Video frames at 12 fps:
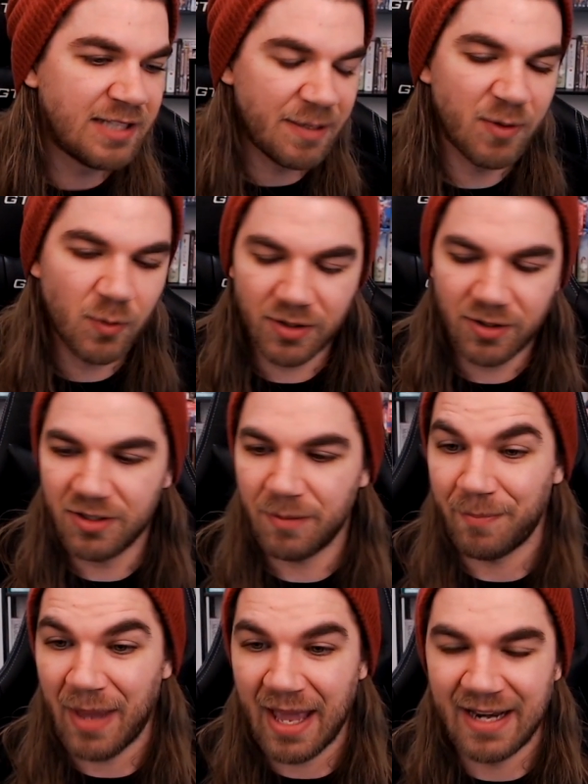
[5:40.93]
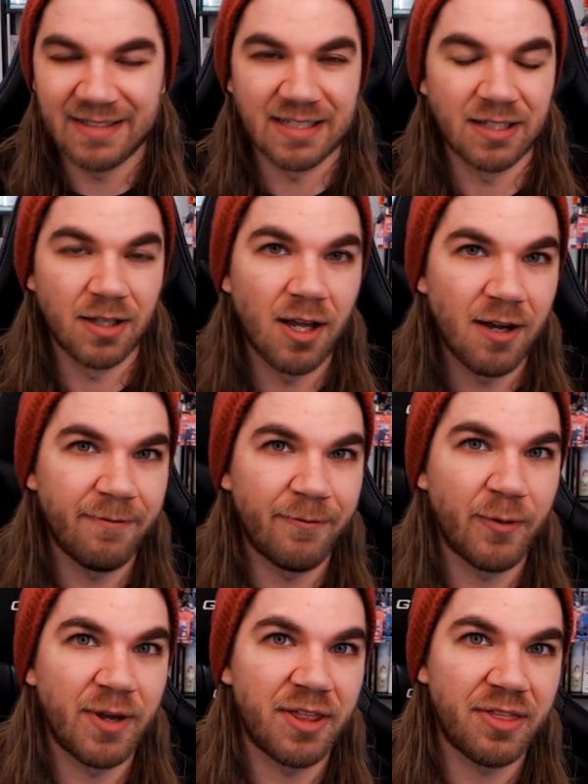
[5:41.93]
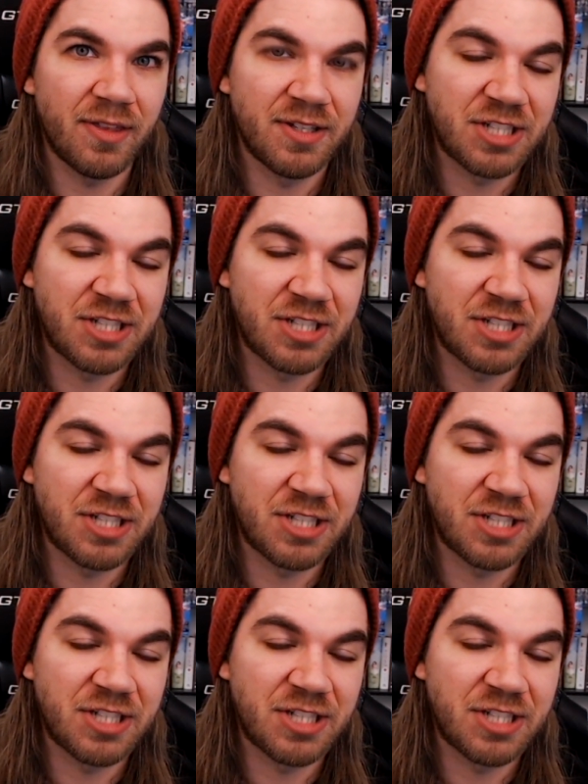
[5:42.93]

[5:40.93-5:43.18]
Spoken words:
demon world, and he's in love with